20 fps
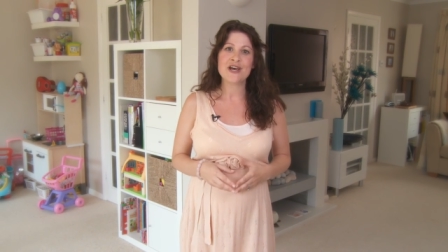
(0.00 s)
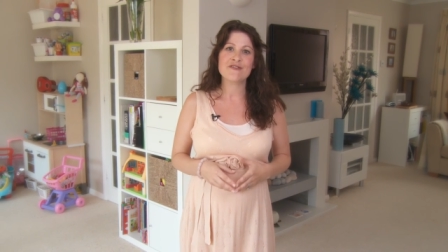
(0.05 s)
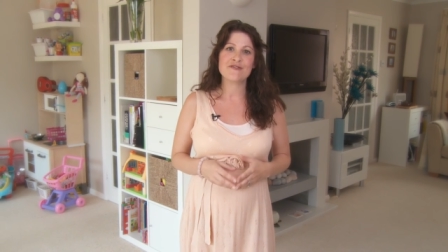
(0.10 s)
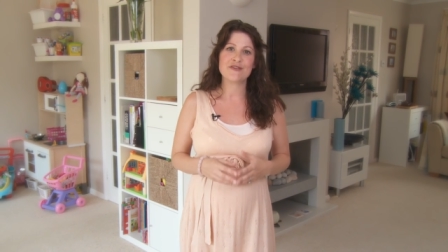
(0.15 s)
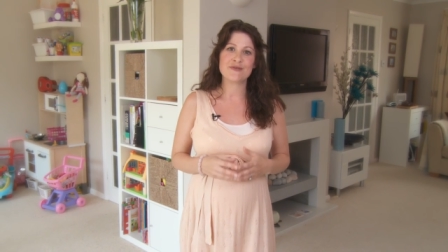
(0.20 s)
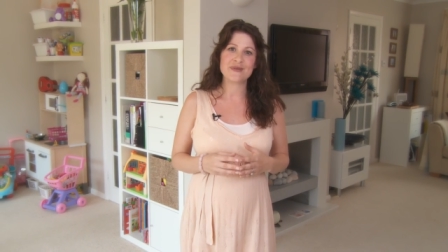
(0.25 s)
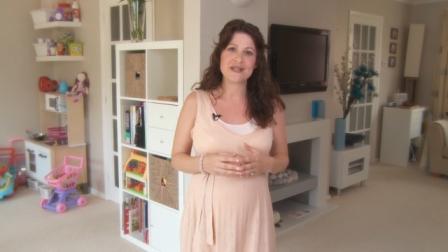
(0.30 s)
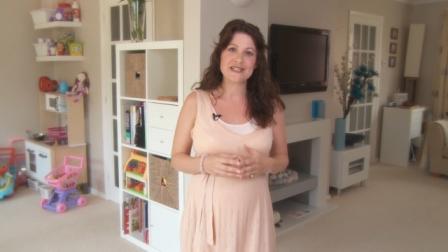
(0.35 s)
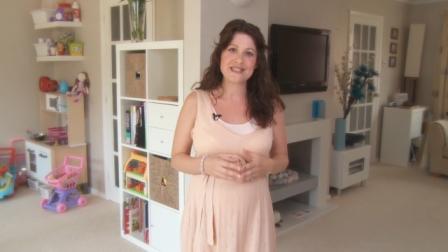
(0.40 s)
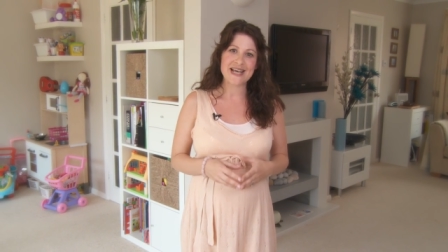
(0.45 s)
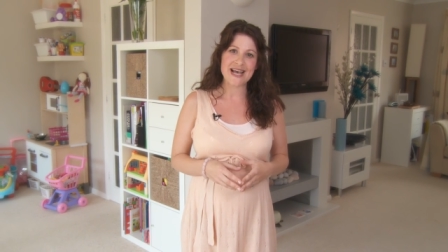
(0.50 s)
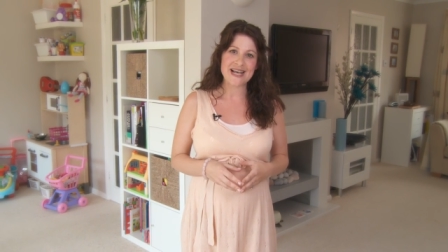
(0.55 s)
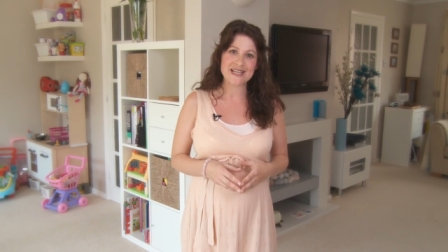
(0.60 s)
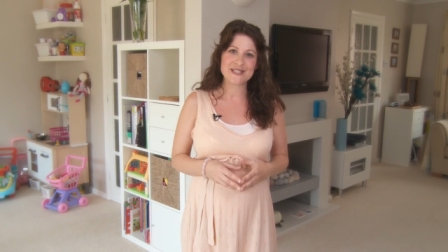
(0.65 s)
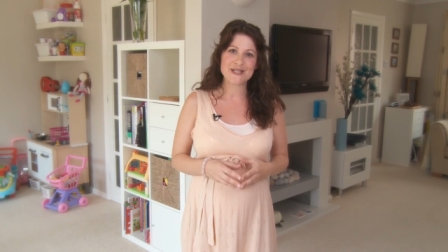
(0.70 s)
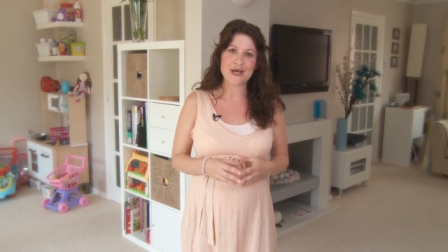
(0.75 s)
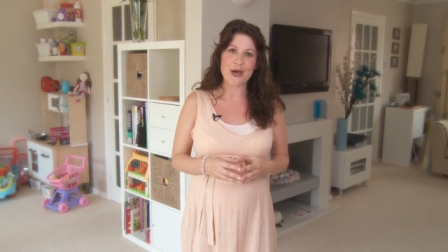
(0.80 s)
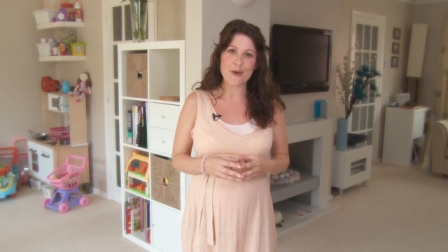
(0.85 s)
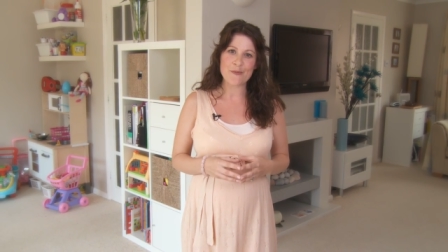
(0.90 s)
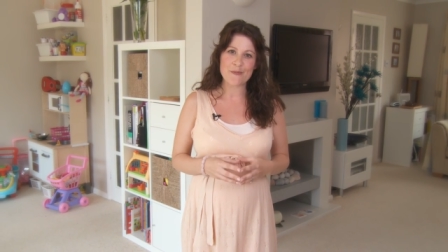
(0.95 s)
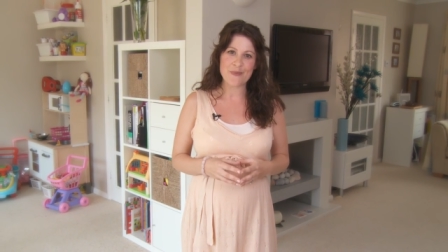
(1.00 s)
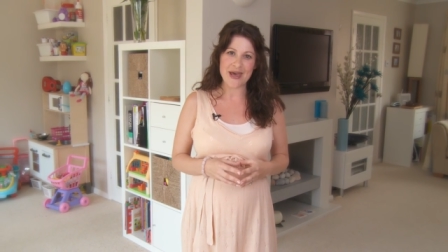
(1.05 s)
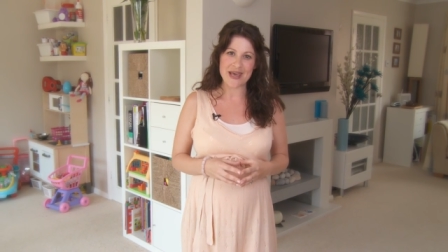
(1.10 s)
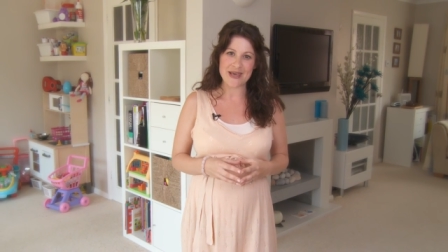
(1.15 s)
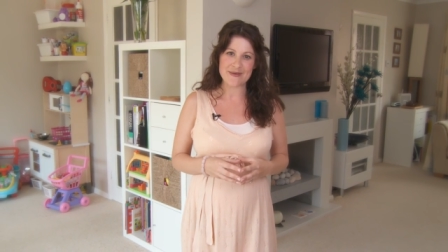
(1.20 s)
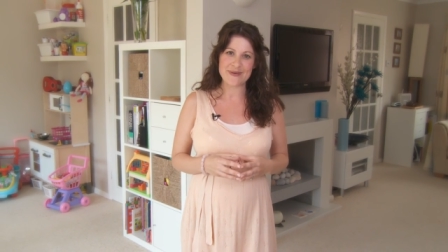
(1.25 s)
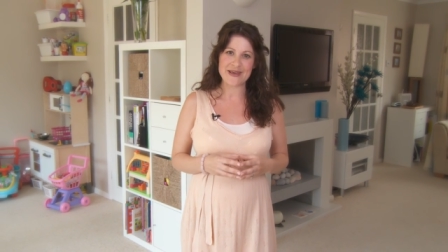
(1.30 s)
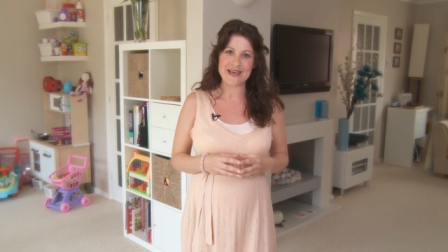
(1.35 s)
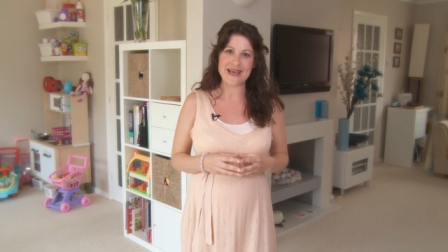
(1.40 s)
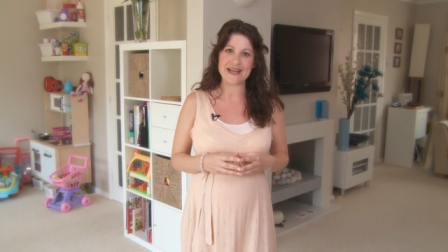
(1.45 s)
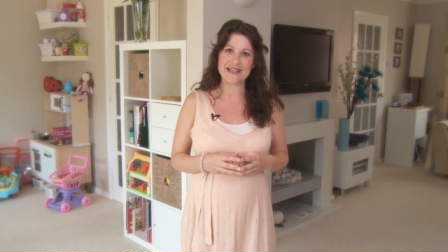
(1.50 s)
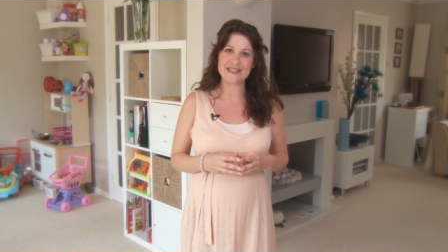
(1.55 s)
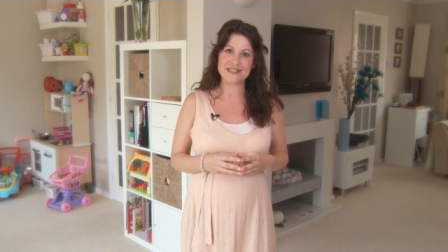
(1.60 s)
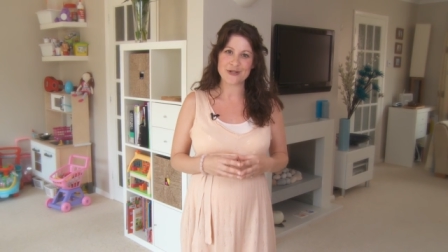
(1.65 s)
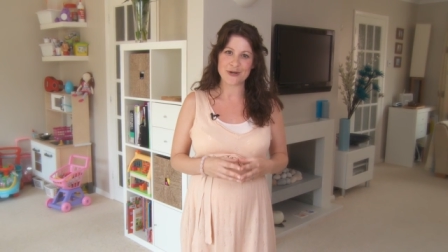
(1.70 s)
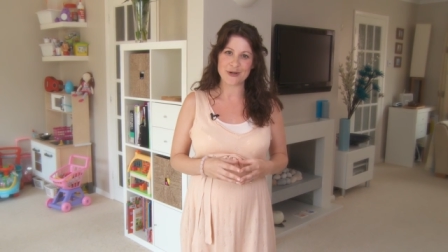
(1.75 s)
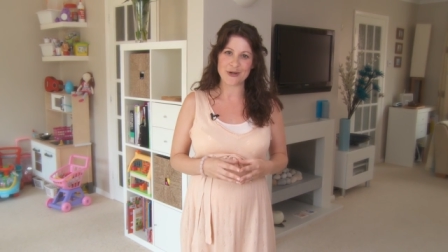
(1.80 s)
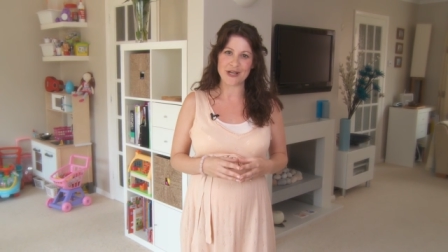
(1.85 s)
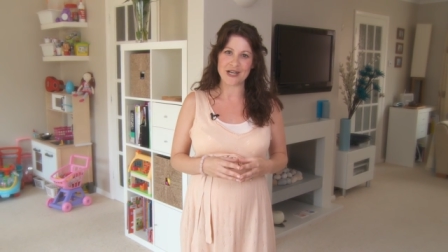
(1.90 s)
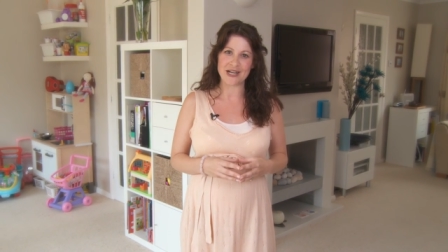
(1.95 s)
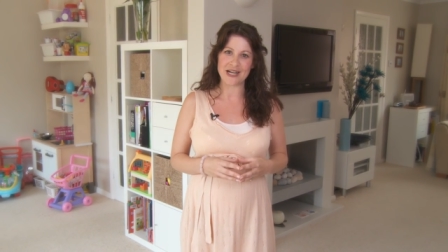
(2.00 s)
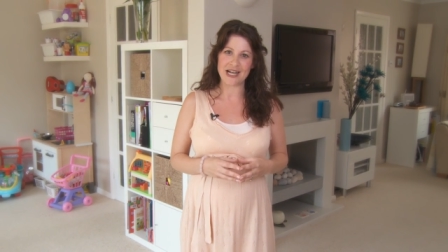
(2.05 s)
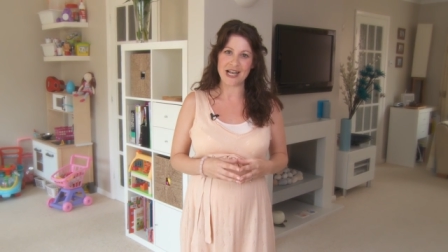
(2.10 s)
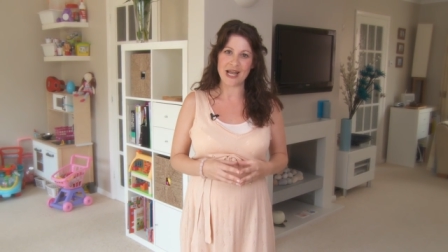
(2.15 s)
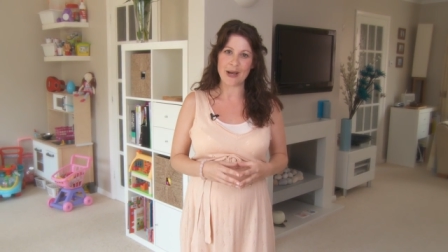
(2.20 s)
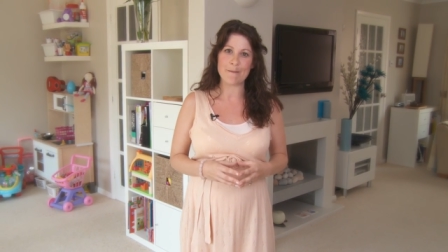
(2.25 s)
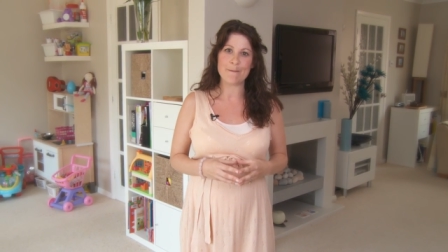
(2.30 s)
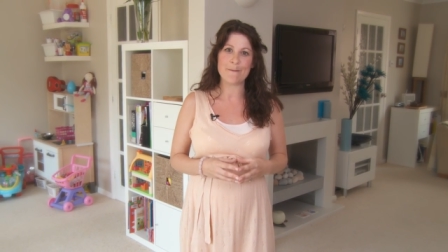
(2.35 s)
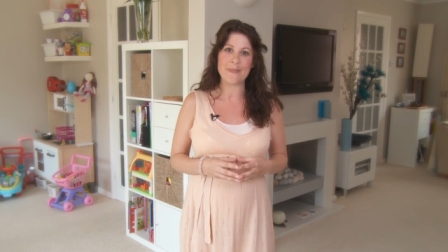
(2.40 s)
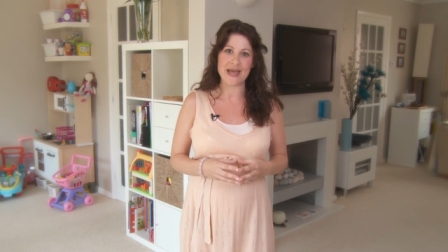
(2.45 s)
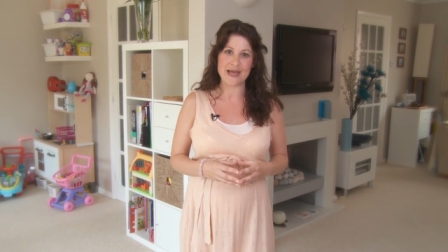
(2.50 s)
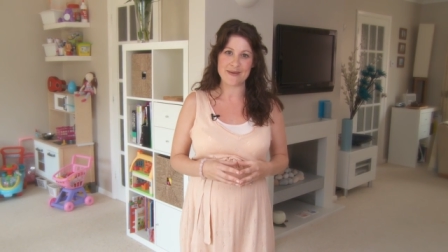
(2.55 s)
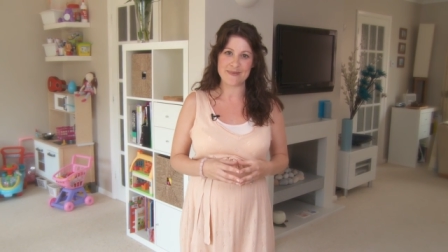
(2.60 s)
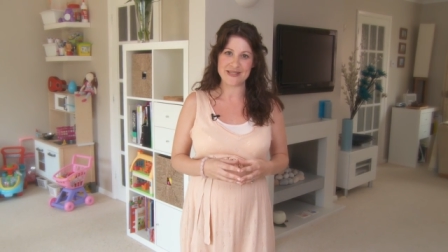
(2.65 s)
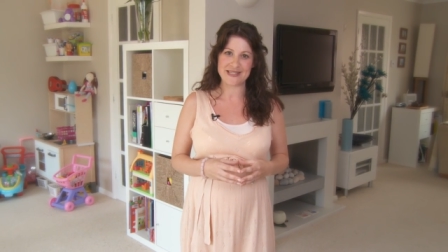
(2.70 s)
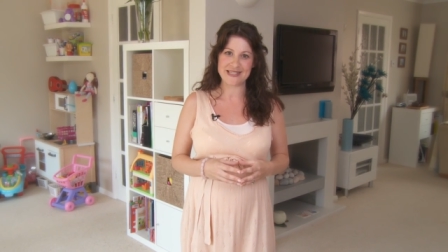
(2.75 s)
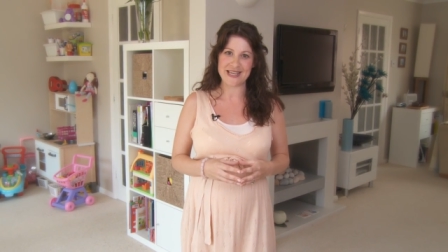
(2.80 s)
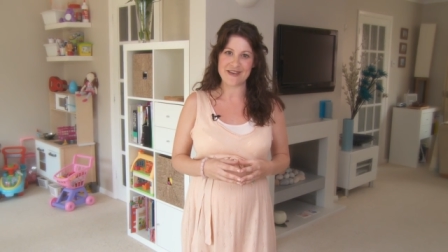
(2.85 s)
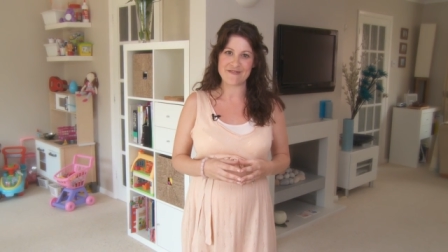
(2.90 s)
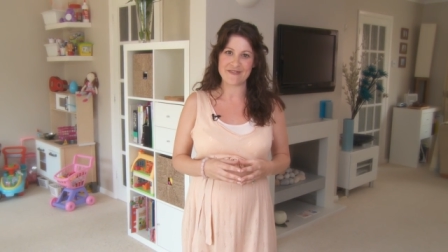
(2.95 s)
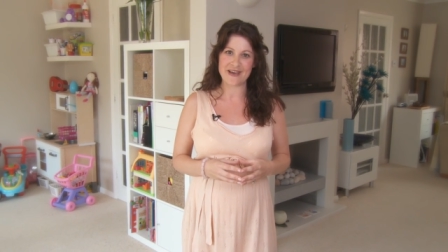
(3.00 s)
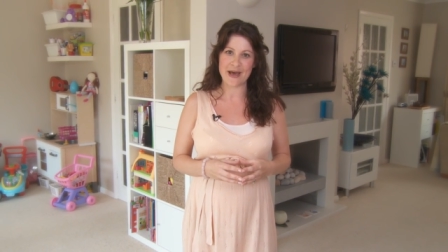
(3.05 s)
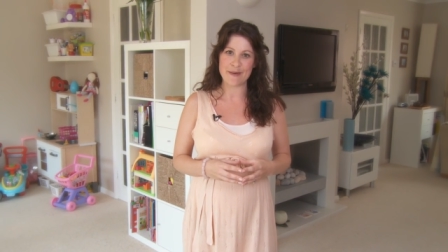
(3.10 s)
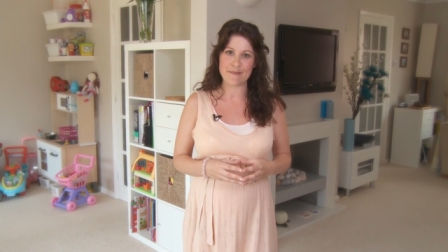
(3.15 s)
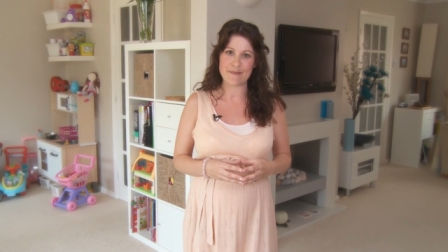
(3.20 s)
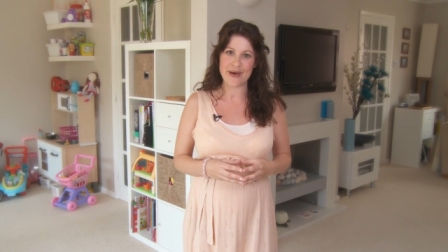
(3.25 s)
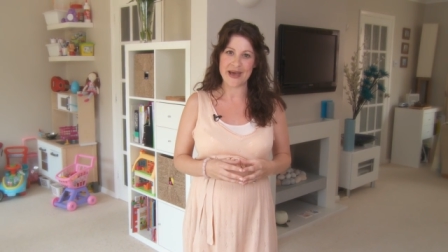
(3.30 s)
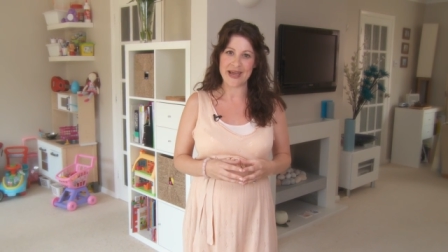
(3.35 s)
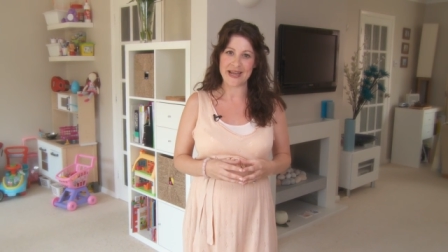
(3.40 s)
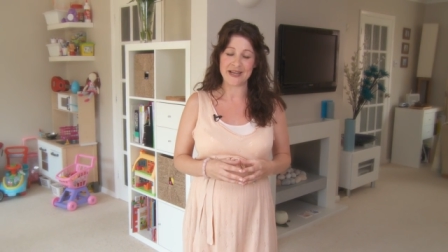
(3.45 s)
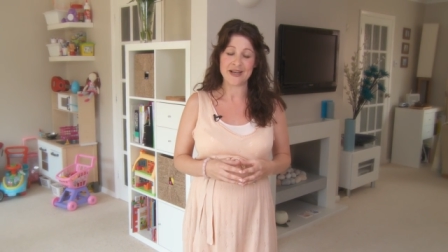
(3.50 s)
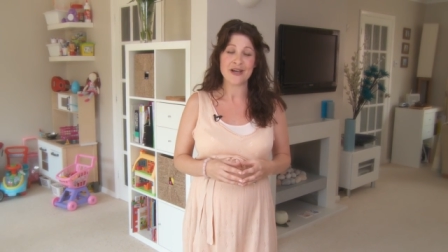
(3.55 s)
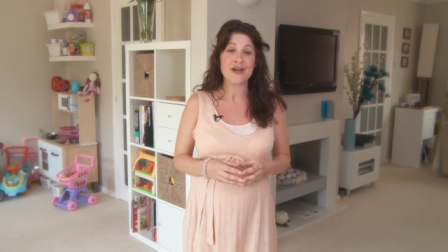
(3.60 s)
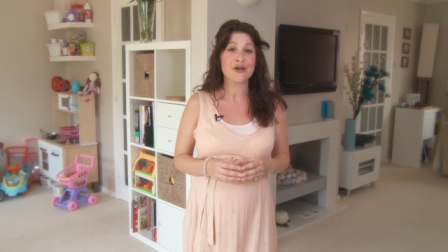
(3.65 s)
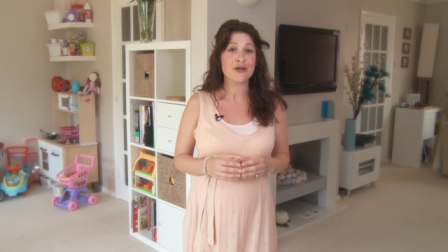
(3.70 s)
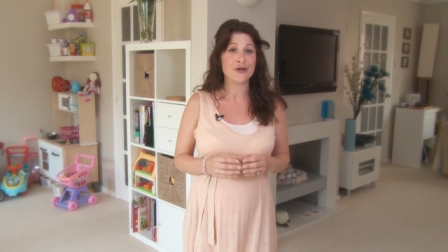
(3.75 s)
from the Tesco Baby and Toddler Club Baby Safe campaign